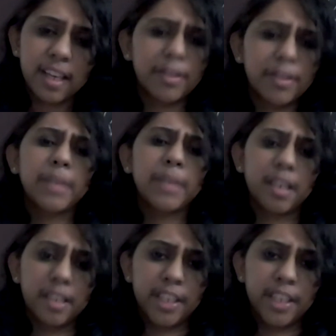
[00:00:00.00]
from the
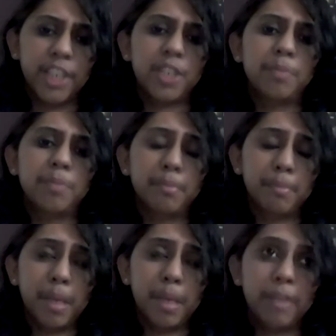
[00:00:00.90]
early age,
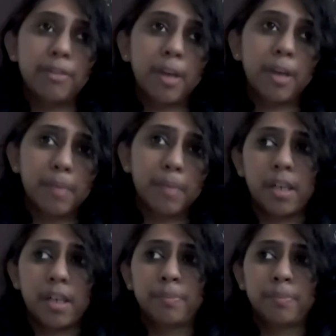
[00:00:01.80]
maybe from
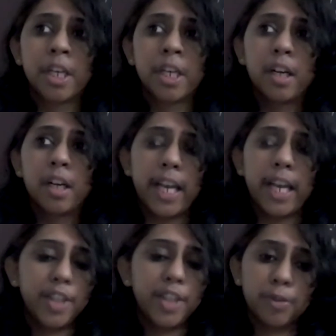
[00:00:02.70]

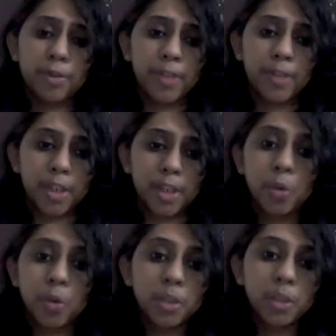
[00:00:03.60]
age of
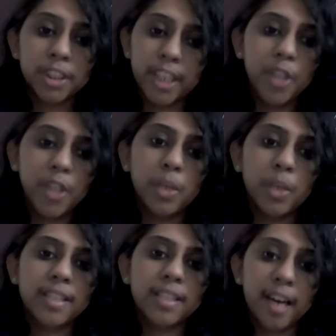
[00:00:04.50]
2-3, you
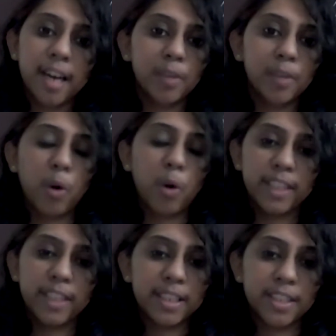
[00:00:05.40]
can start
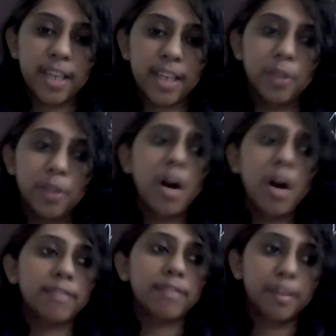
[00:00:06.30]
involving the child. You know,
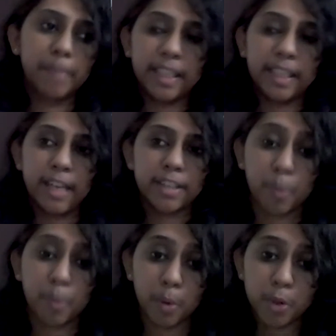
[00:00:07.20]
after play, they are
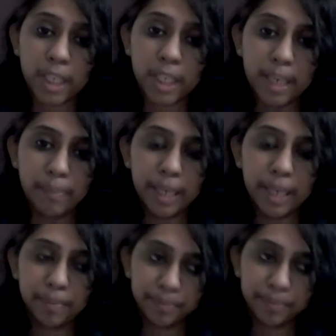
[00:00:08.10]
supposed to keep their
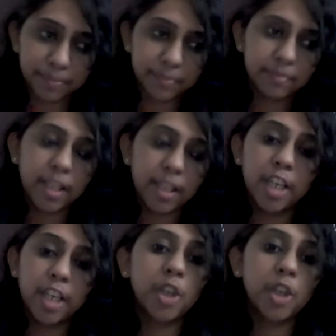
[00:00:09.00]

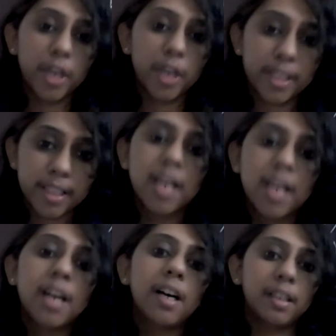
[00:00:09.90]
toys
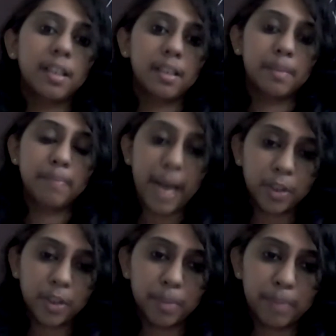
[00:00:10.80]

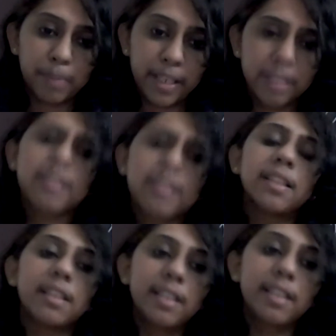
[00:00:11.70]
back to the place. In
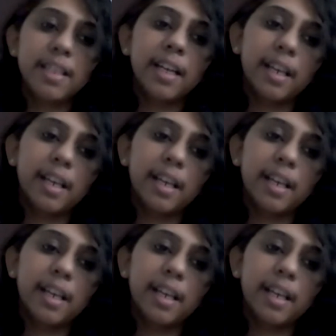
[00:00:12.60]
the early